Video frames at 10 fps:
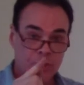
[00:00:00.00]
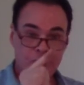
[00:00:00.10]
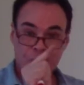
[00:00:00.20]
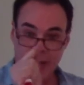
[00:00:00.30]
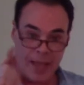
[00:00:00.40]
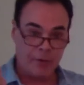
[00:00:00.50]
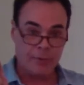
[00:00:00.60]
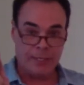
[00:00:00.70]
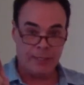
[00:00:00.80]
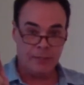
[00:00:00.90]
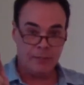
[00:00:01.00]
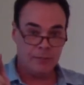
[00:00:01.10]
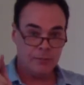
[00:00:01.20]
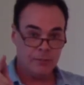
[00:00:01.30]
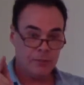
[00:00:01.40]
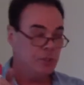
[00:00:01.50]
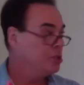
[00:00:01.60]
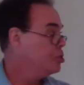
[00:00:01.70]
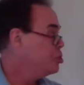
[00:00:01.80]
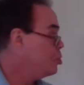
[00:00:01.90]
to equity.
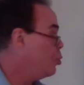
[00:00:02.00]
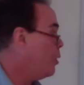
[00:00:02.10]
So